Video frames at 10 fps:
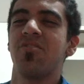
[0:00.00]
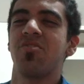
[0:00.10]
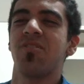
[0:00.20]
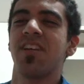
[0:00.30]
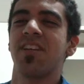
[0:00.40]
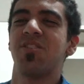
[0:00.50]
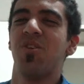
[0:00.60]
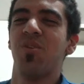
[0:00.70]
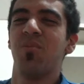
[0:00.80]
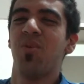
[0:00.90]
you're sort of like a
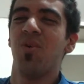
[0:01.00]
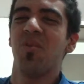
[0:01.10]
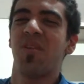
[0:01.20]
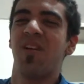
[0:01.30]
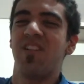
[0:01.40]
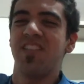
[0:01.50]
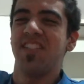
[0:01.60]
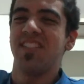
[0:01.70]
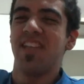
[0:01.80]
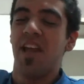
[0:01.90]
totem pole with all
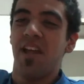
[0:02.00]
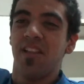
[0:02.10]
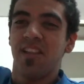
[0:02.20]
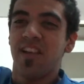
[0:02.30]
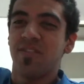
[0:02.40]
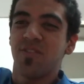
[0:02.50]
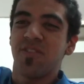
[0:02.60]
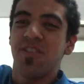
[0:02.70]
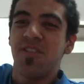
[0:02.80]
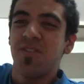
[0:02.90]
these
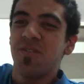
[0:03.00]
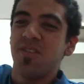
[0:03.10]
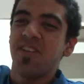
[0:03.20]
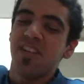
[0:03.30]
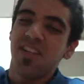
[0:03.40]
levels to you,